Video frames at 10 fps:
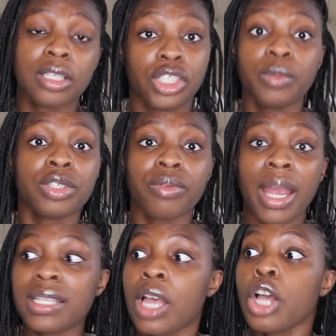that she was
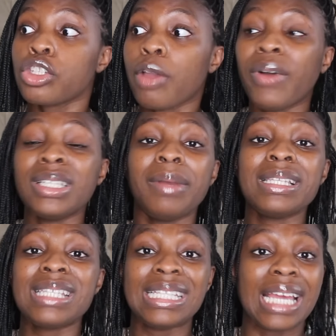raised. So
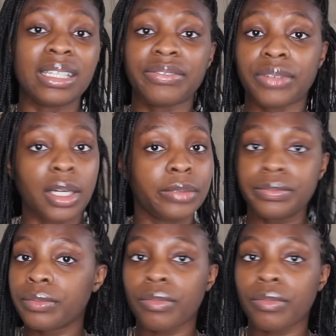fundamentally, they differ.